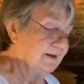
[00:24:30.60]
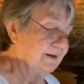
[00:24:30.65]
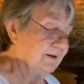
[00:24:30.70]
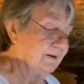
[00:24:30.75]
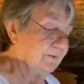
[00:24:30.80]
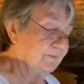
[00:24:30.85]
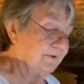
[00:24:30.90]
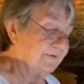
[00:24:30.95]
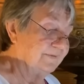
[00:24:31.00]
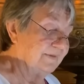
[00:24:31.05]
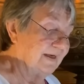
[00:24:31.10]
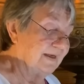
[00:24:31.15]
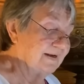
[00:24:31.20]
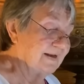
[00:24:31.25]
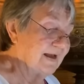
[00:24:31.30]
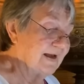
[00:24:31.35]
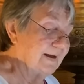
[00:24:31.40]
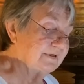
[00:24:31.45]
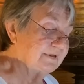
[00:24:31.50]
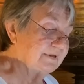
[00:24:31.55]
When that
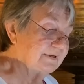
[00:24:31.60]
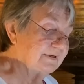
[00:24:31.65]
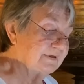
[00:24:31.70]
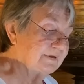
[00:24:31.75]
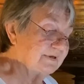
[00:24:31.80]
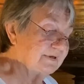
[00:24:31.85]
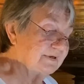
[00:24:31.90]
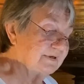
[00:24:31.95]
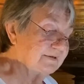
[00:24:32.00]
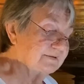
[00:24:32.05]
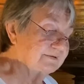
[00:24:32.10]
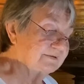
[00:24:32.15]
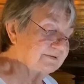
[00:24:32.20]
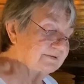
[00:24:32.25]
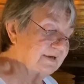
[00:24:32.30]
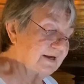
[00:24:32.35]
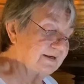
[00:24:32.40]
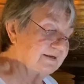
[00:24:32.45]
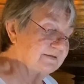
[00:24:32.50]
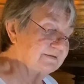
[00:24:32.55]
happens,
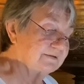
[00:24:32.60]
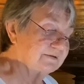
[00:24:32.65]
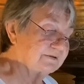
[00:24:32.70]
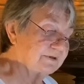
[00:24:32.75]
insights